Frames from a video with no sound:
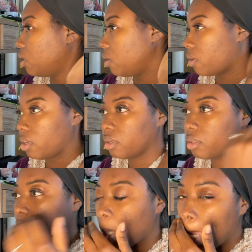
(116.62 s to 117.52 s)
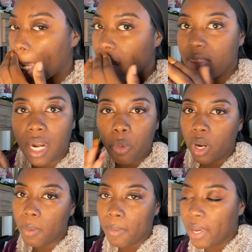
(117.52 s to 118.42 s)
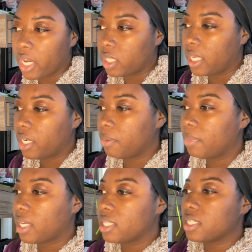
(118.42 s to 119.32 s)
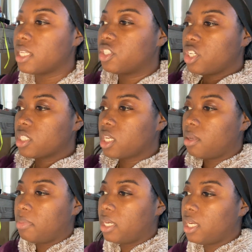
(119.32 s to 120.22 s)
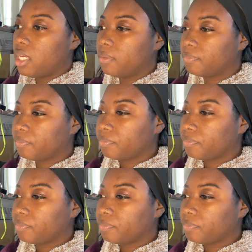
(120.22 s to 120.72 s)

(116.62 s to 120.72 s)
Okay, and then I'll worry about my hair later, because it's just gonna be,